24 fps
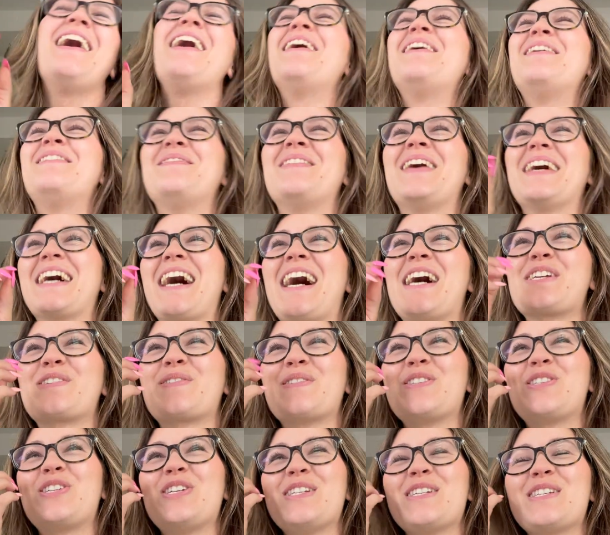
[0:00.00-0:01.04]
Oh my gosh, when
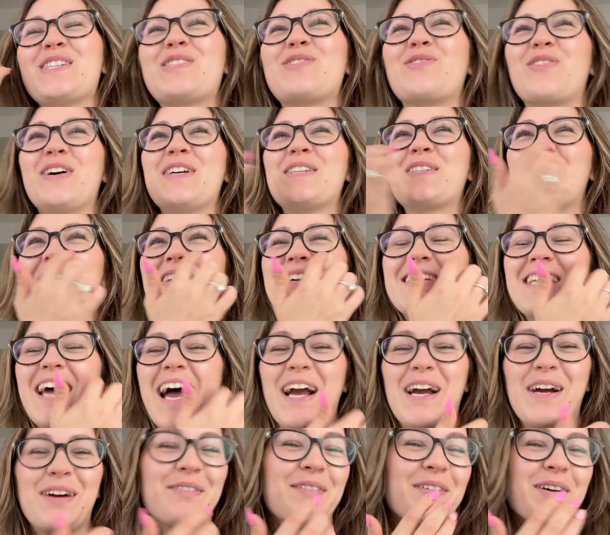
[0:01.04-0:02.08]
she destroys her
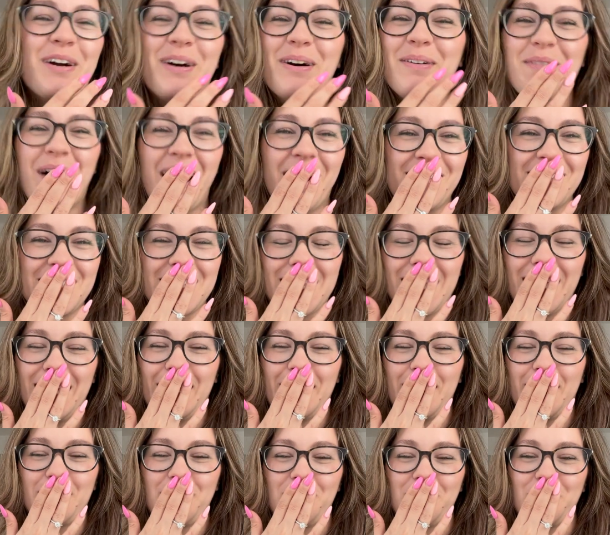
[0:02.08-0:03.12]
entire room, I was
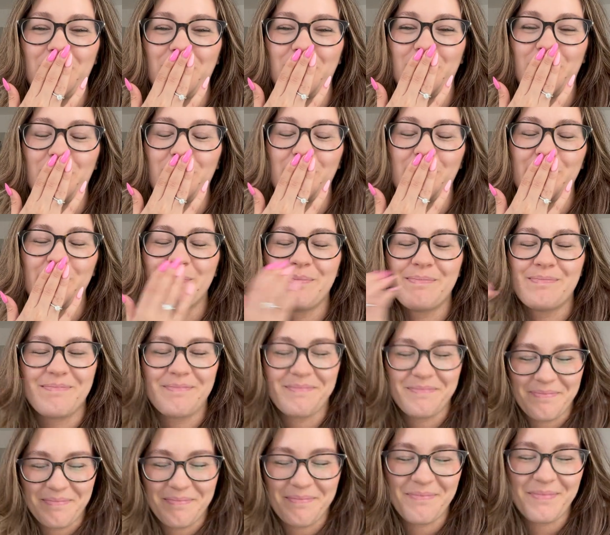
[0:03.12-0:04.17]
like,
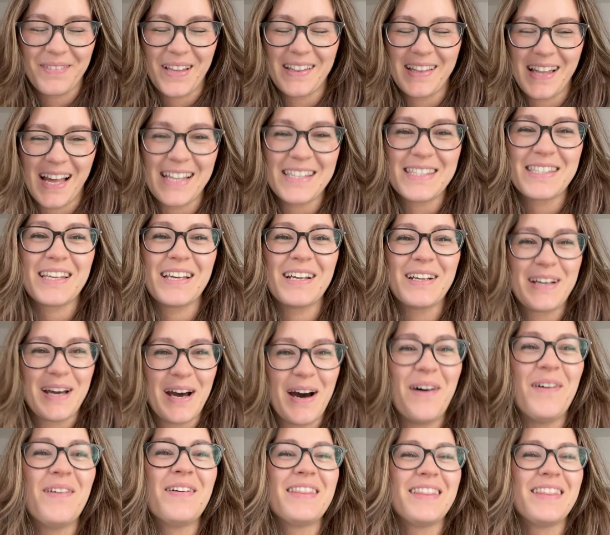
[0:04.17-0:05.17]
let's go.